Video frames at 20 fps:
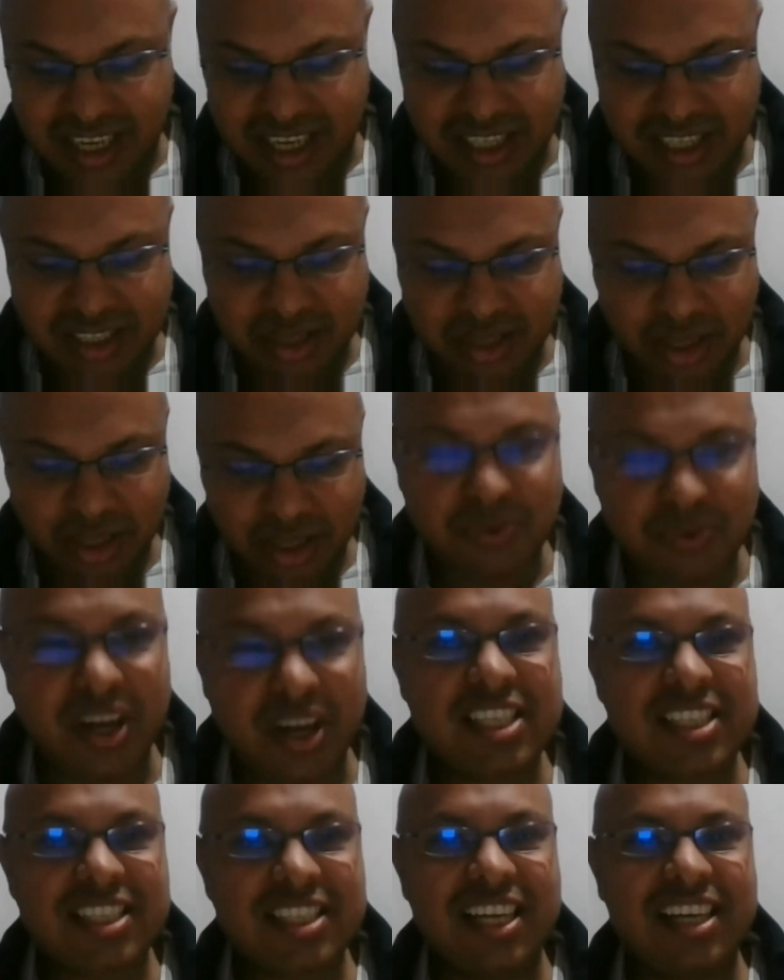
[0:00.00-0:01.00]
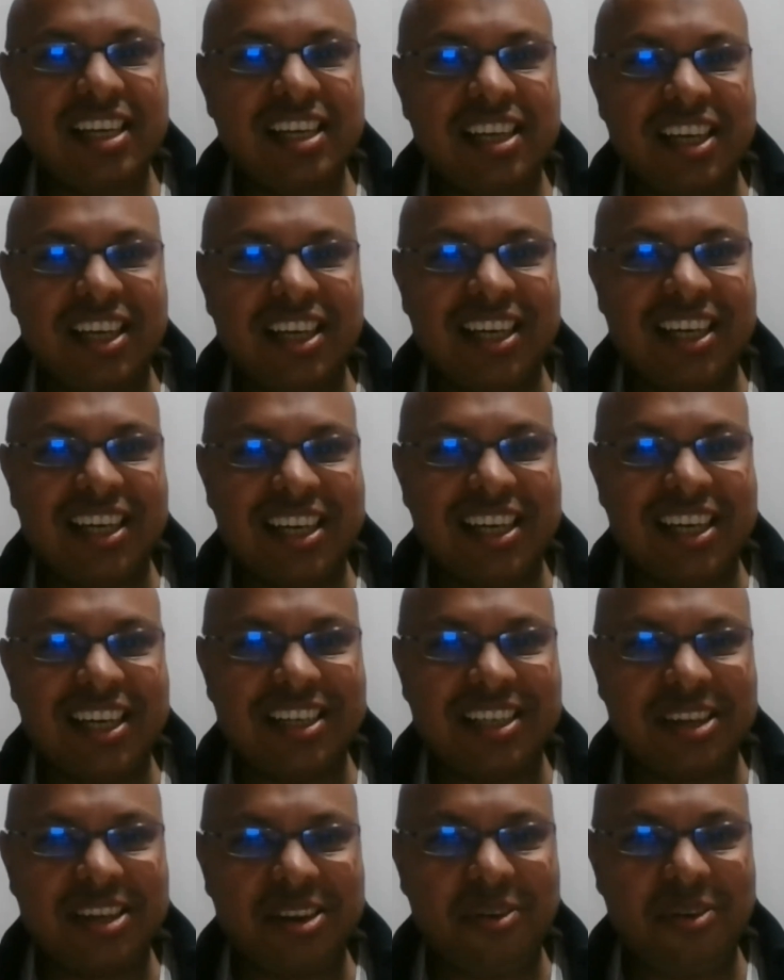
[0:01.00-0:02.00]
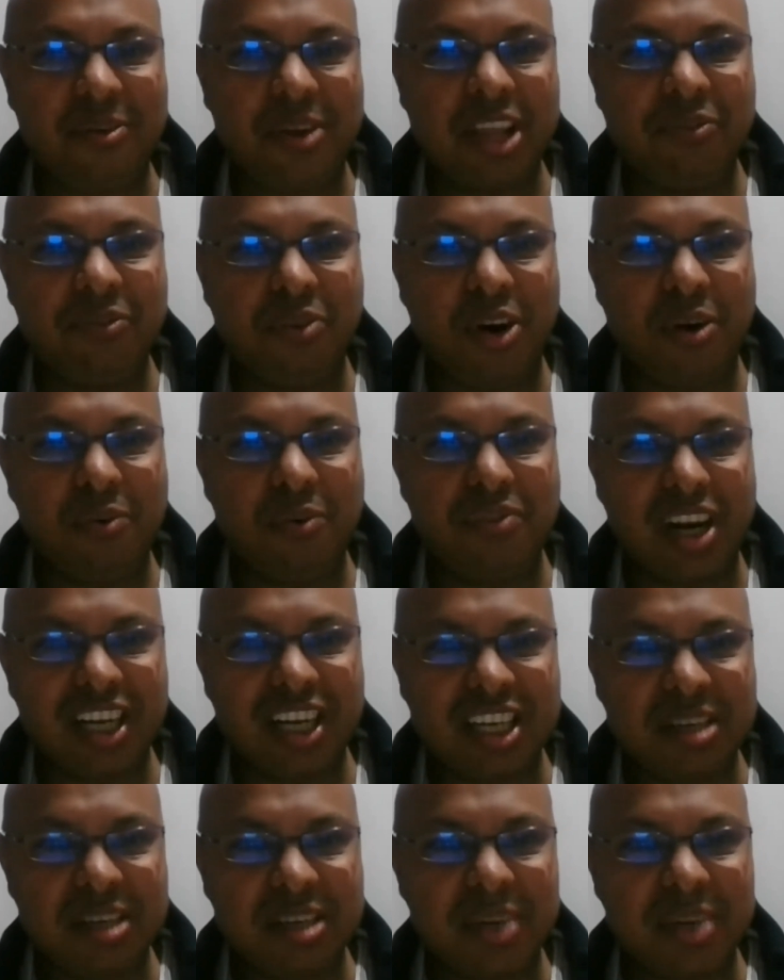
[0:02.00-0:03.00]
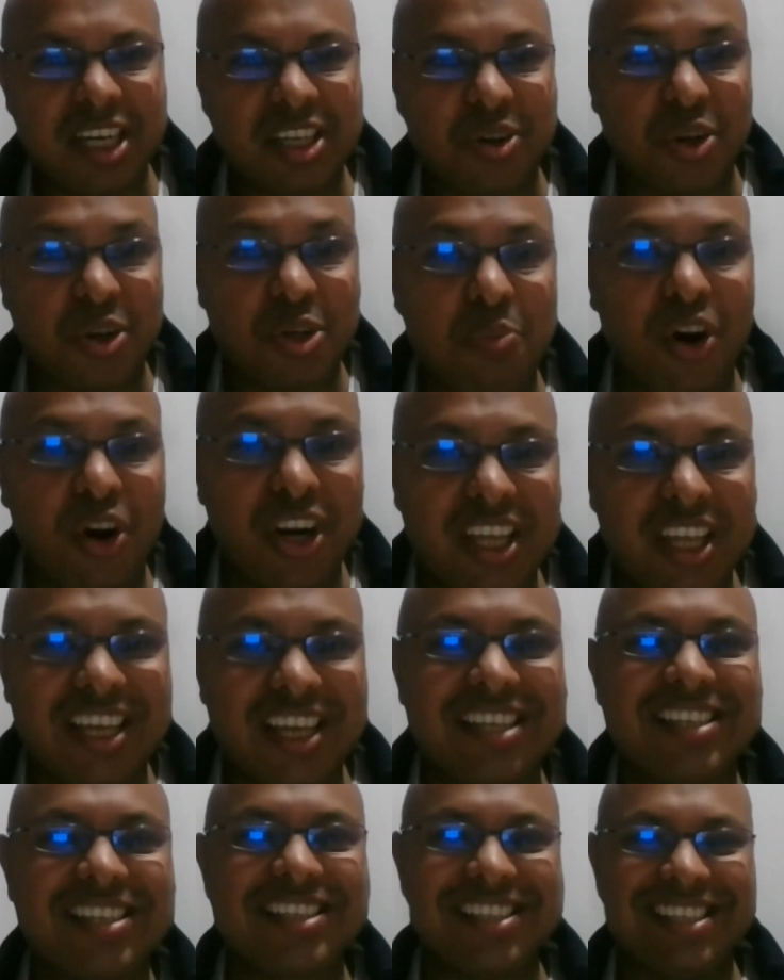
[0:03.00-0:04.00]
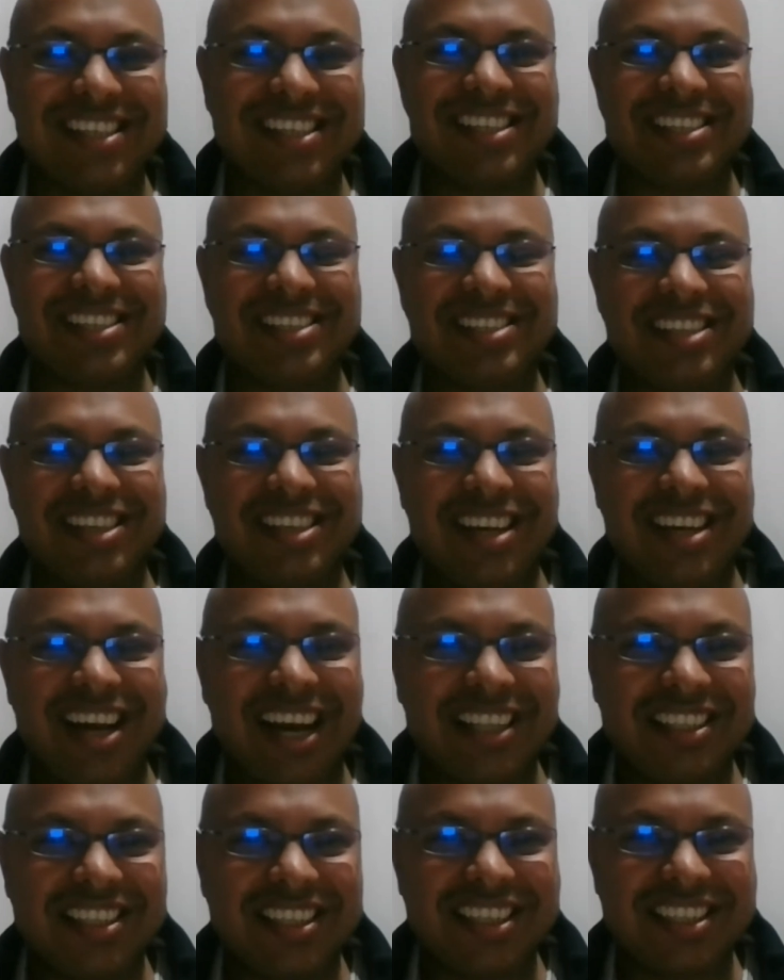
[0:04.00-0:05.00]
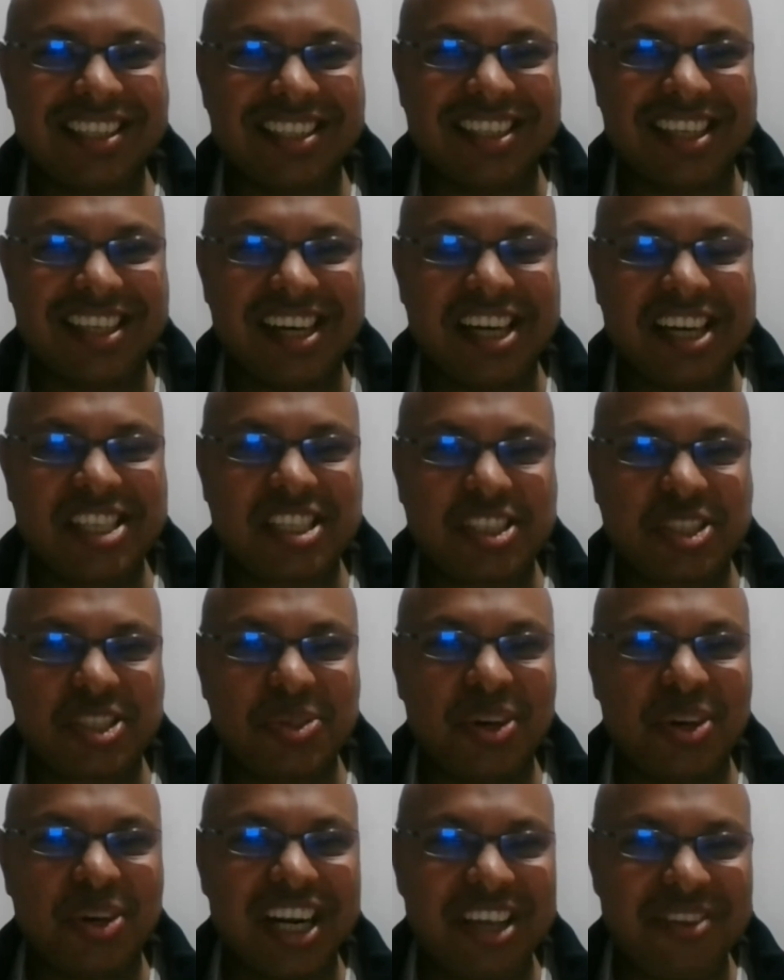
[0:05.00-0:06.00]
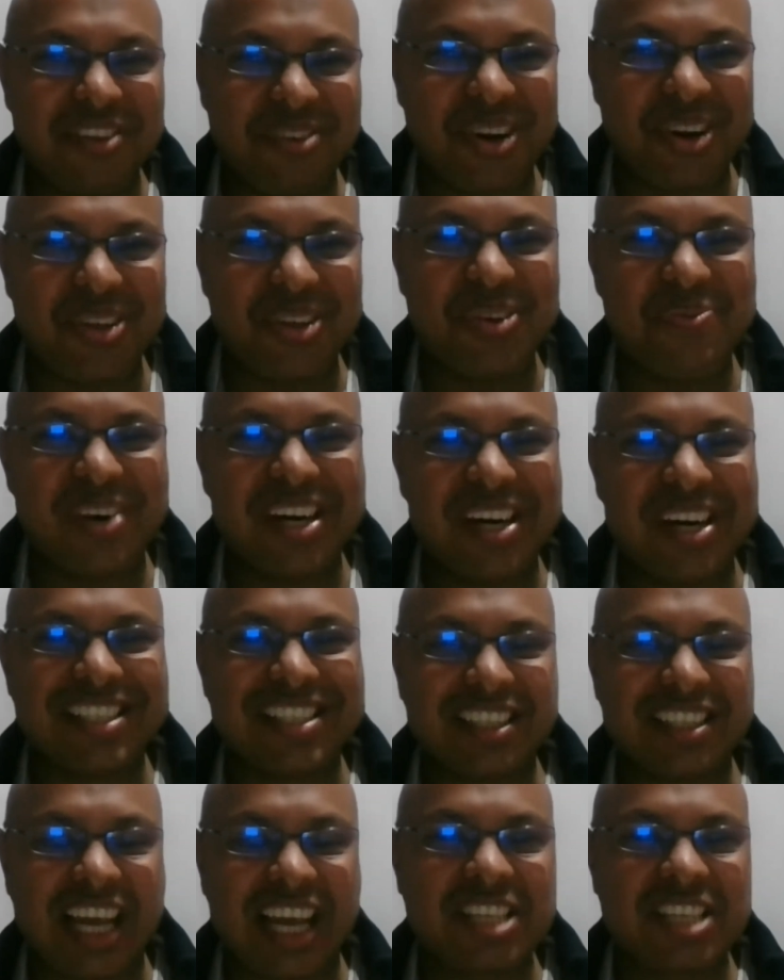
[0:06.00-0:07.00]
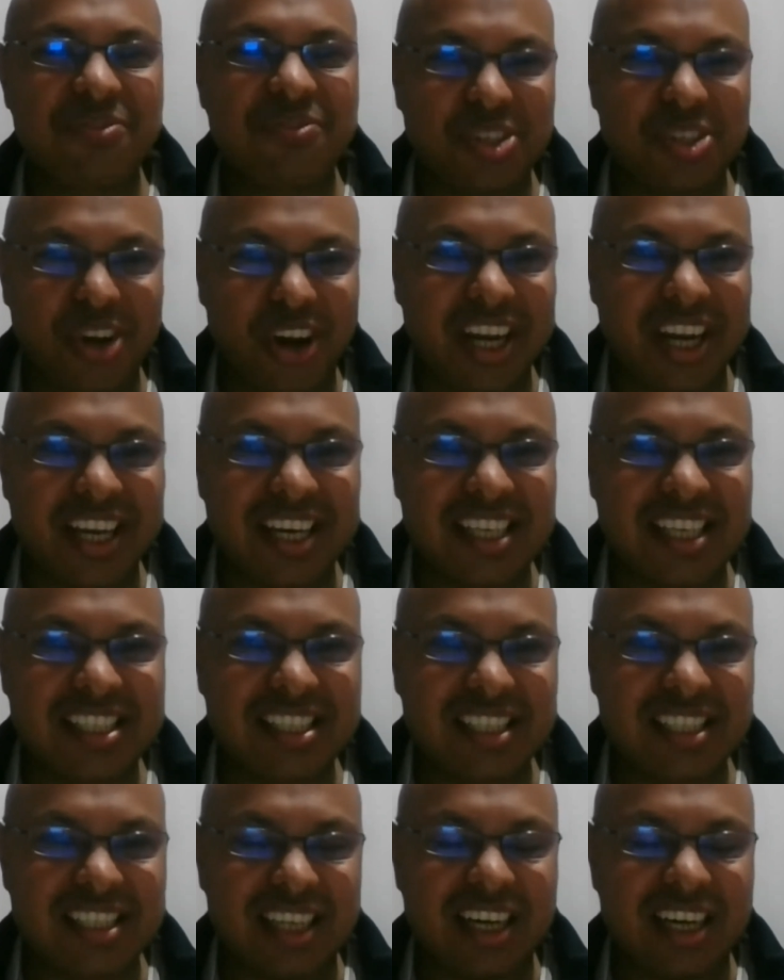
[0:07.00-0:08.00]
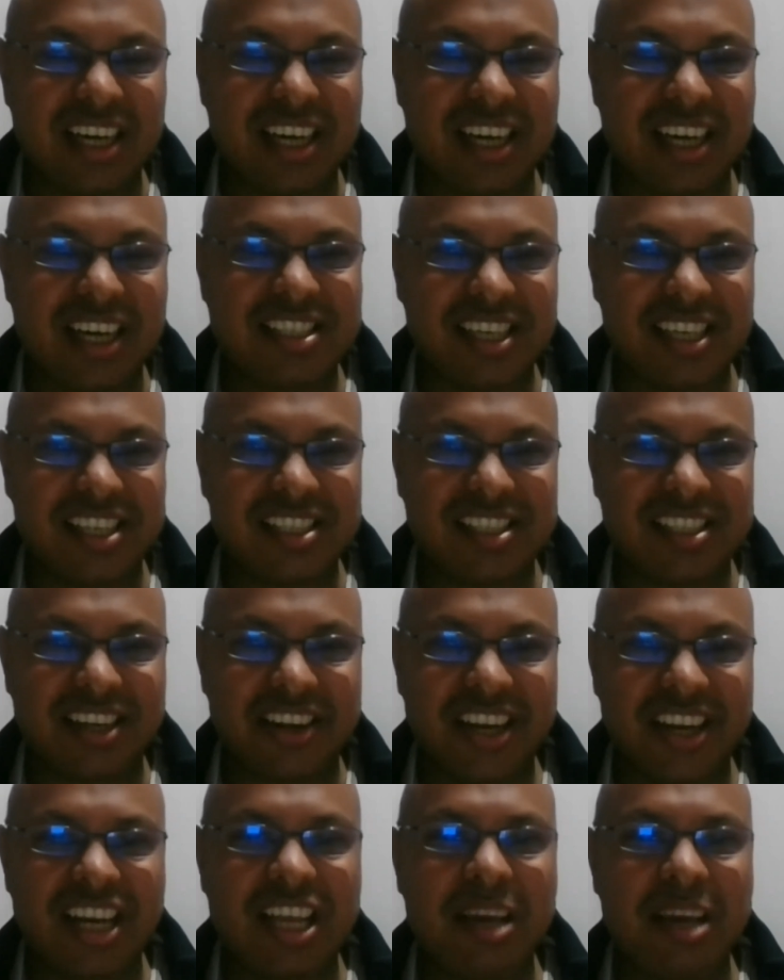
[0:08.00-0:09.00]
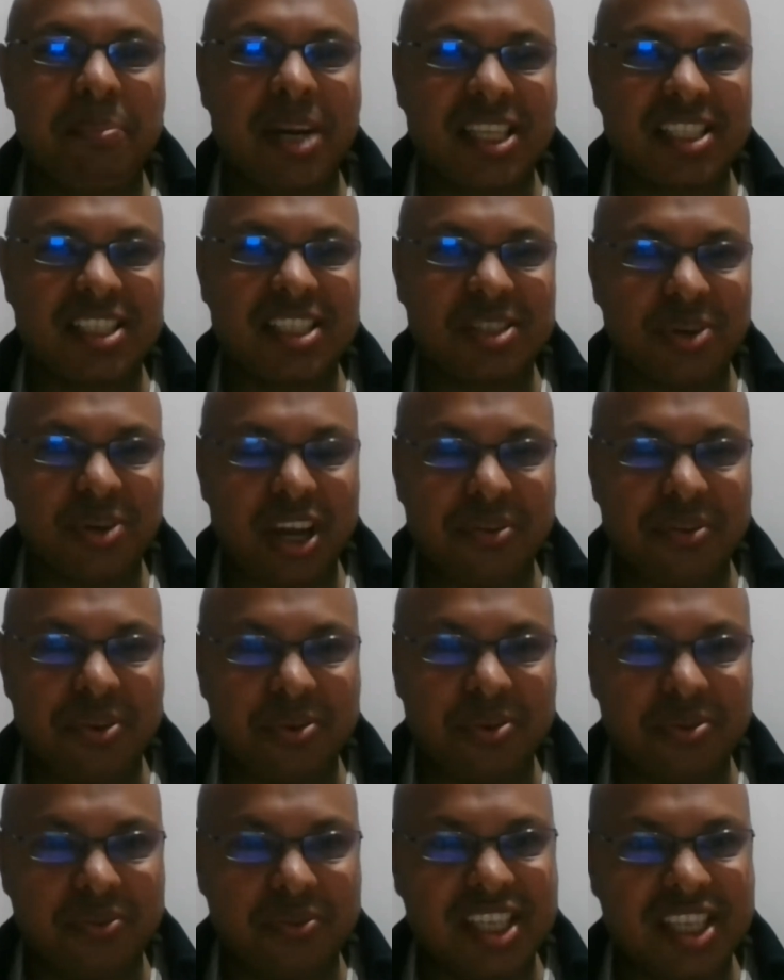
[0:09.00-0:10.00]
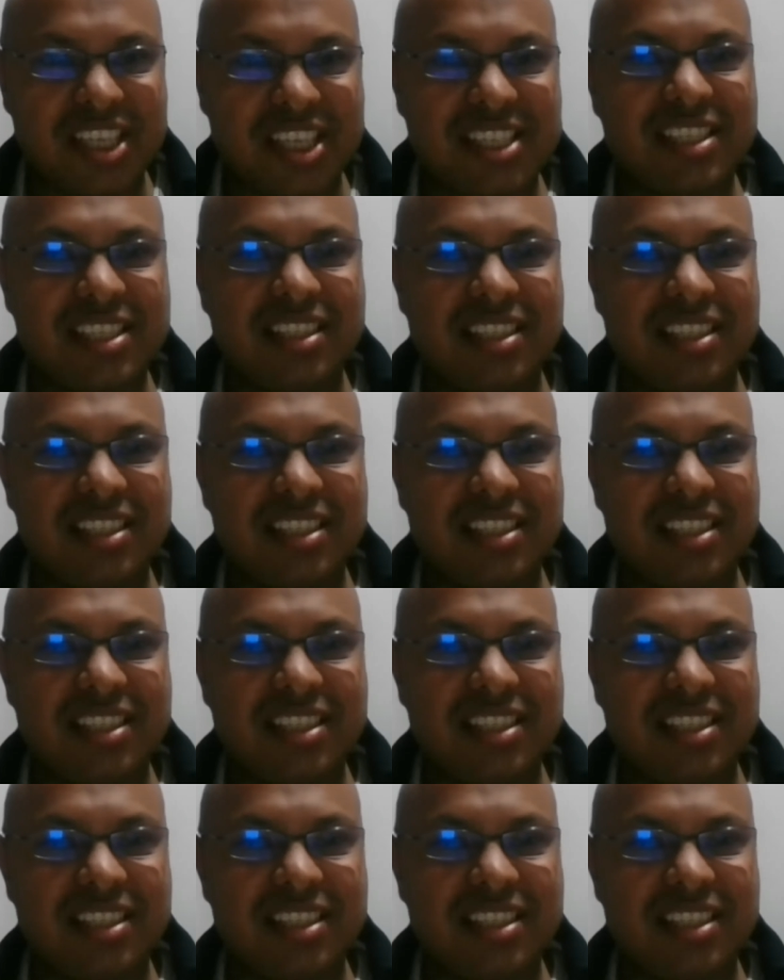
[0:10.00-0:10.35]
Dr. Weiskel, a very warm welcome and a good morning. And I think it's too early for you, but thanks for joining us. It's really a pleasure to have you with us.